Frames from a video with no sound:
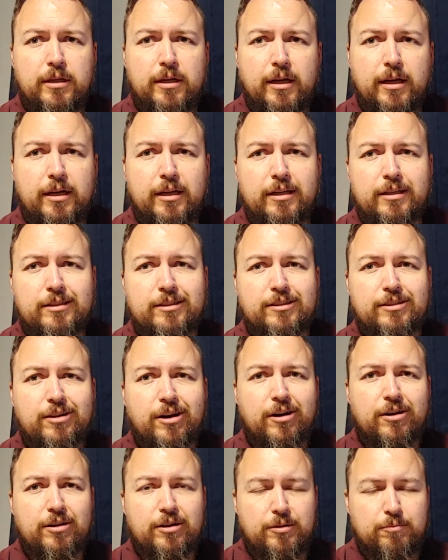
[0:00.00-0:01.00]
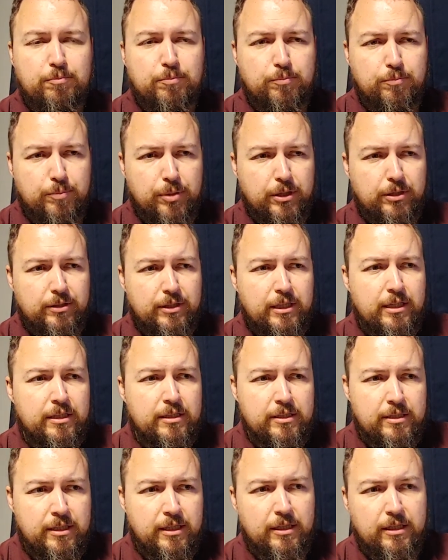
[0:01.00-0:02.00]
and started building
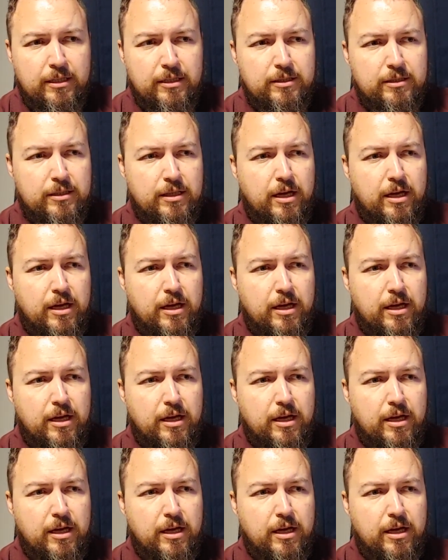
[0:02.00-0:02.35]
cities